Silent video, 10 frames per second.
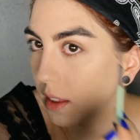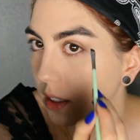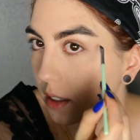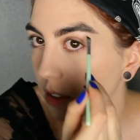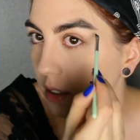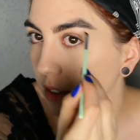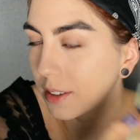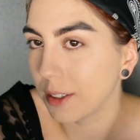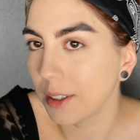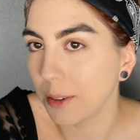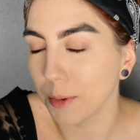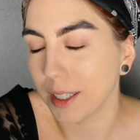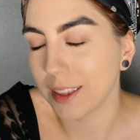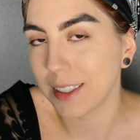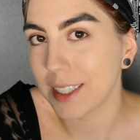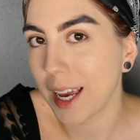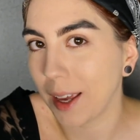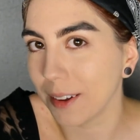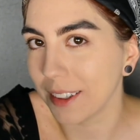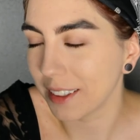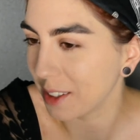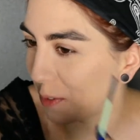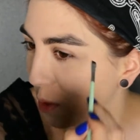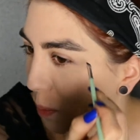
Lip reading: the tail of the